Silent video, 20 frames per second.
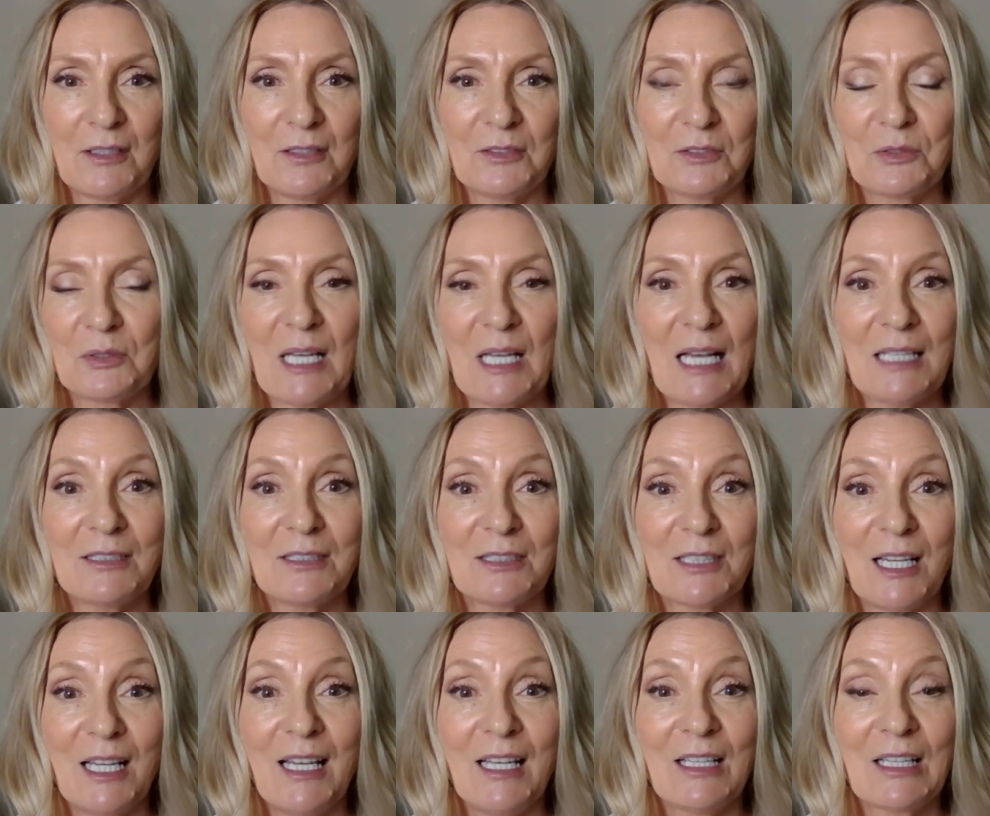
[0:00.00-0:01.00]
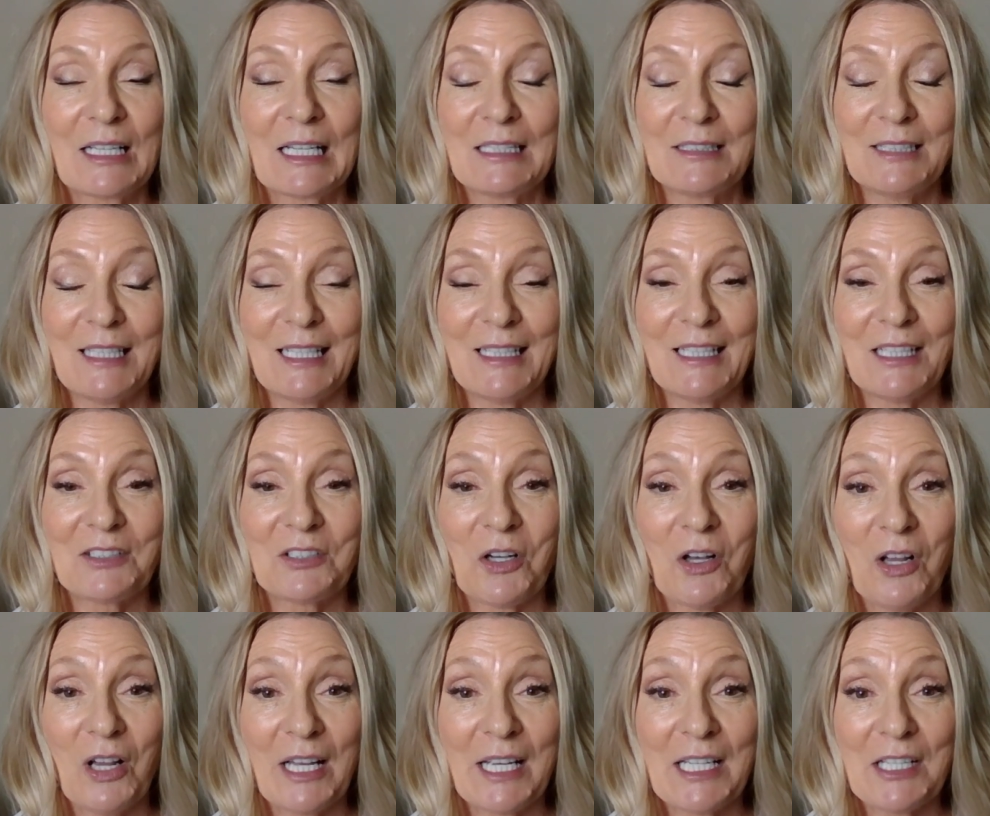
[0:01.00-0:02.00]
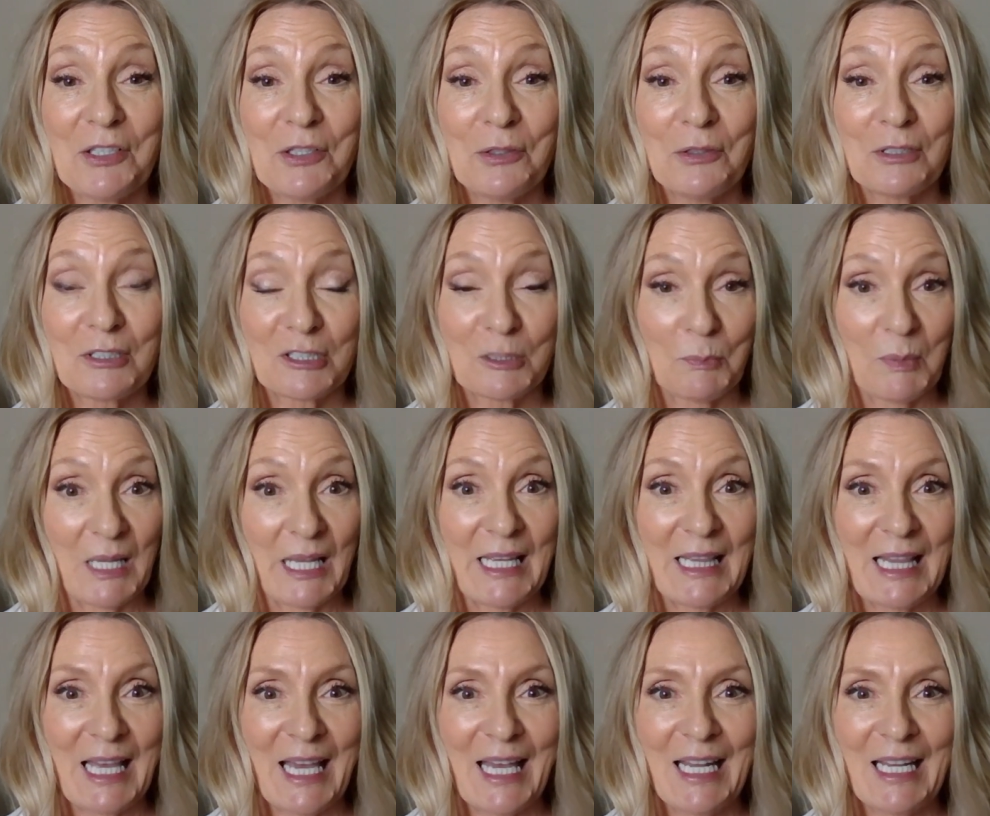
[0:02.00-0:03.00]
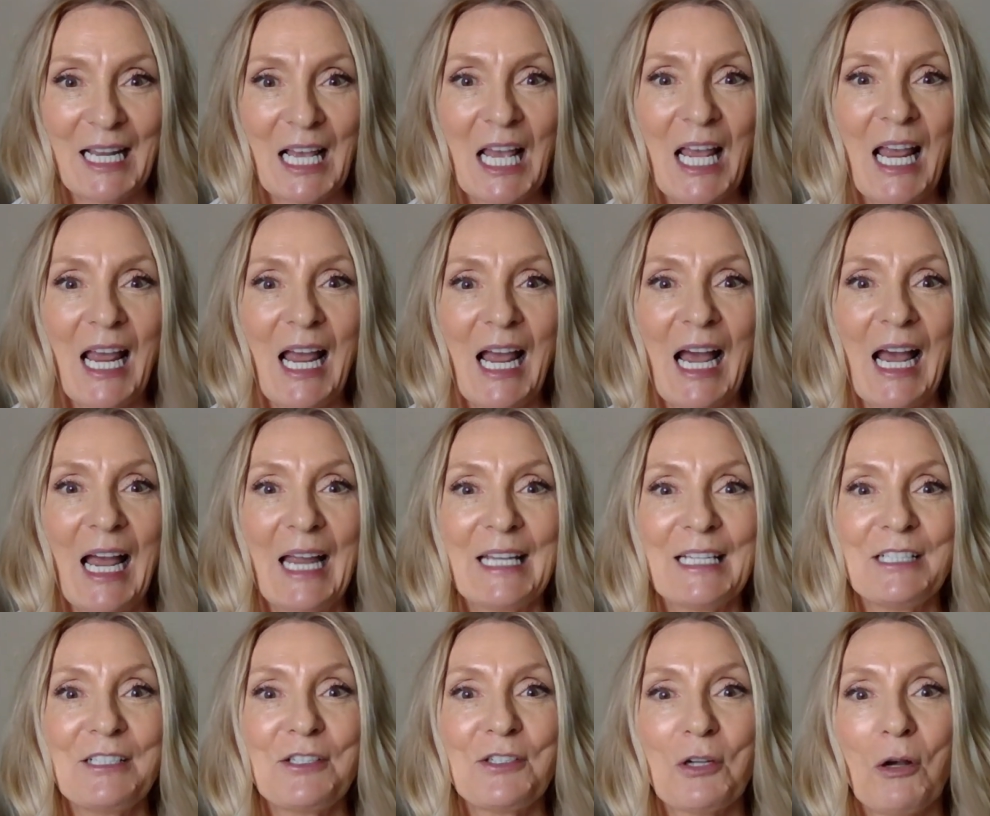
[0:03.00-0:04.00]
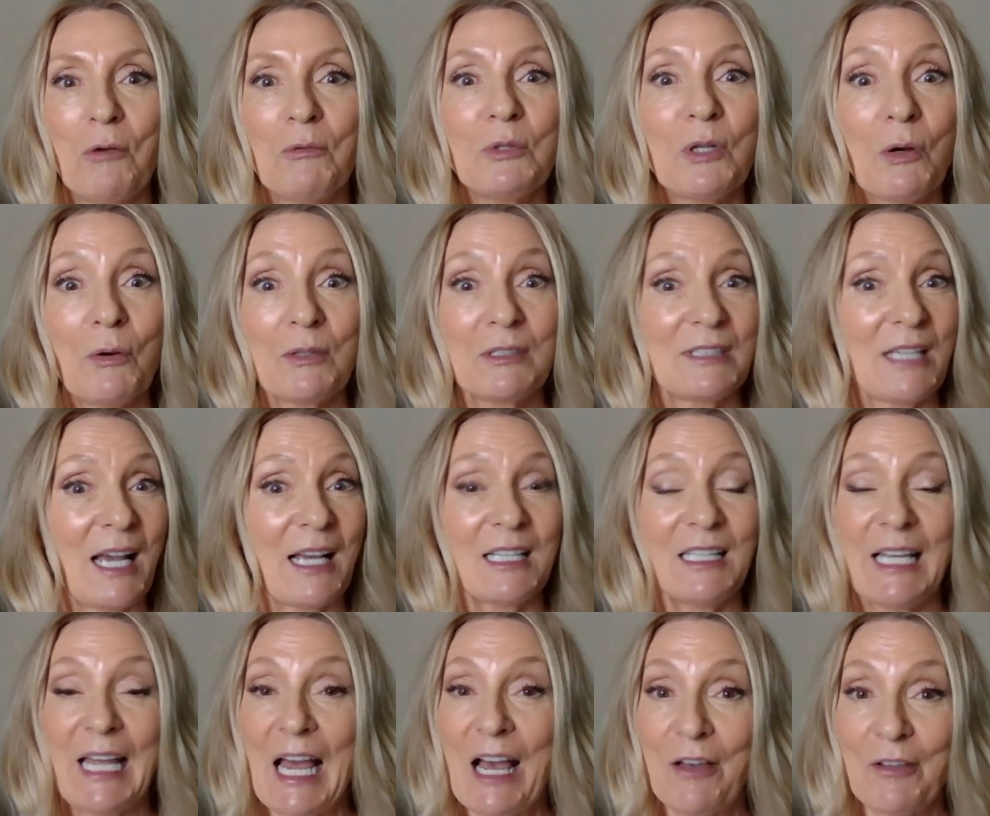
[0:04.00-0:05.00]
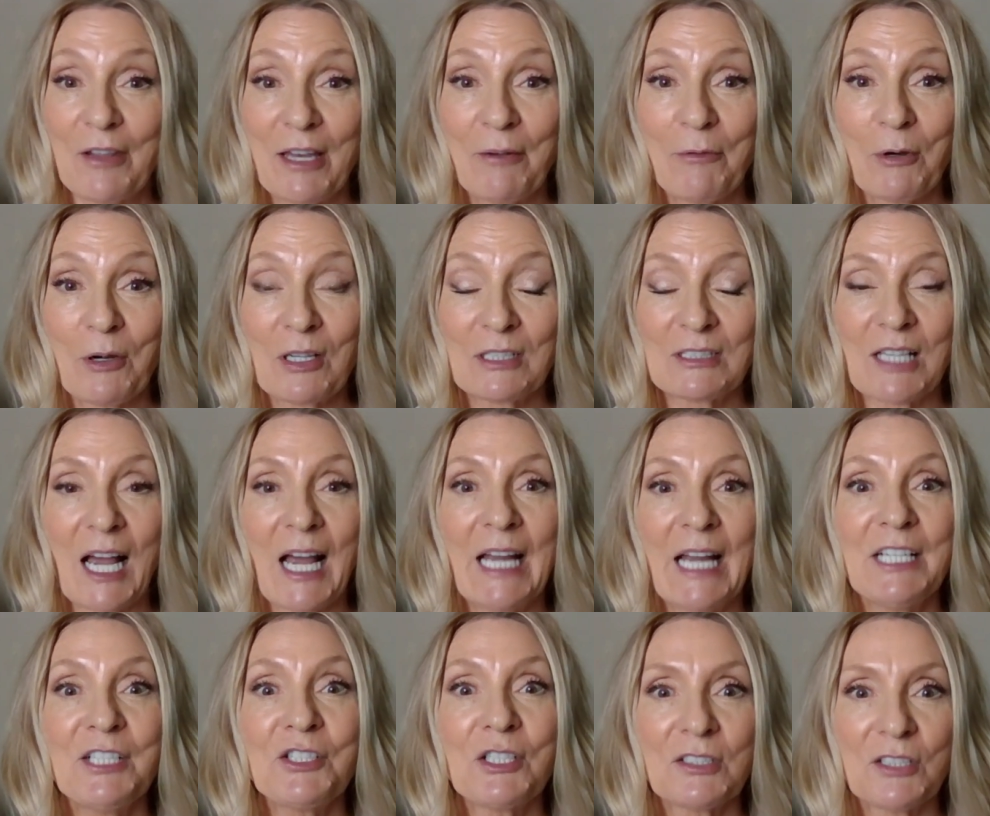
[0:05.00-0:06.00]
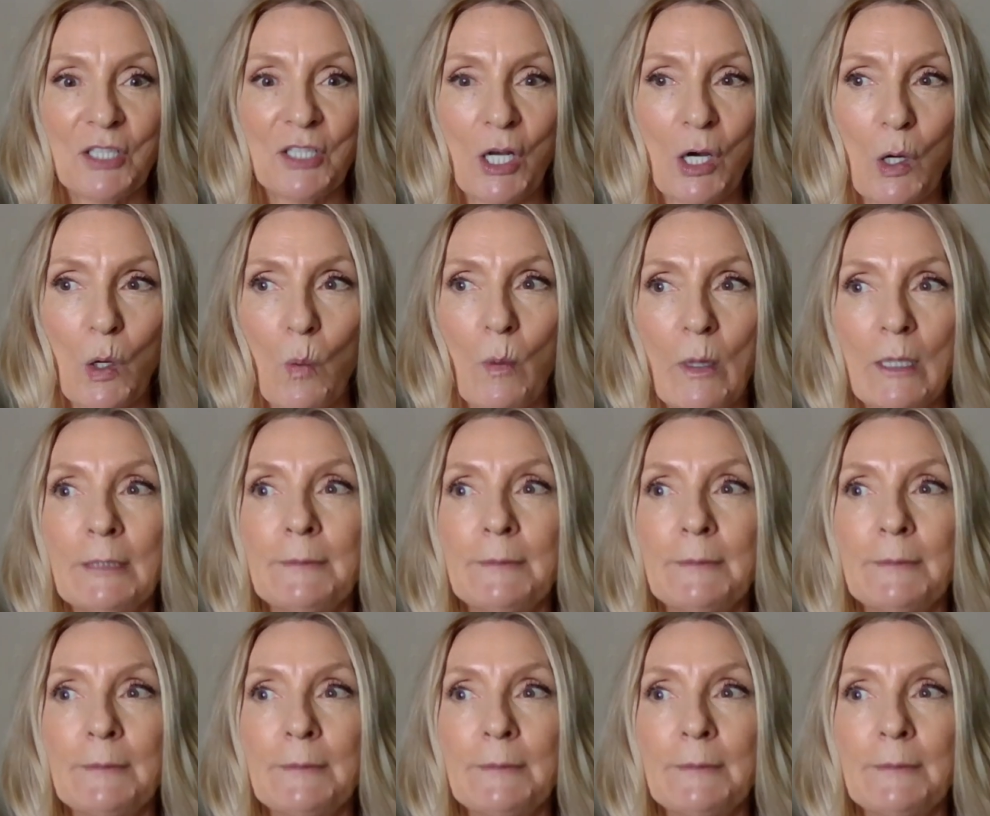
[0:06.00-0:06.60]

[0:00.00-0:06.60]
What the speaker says: So that's, like I said, that's all I can do to explain that. I don't know exactly how that works. I just know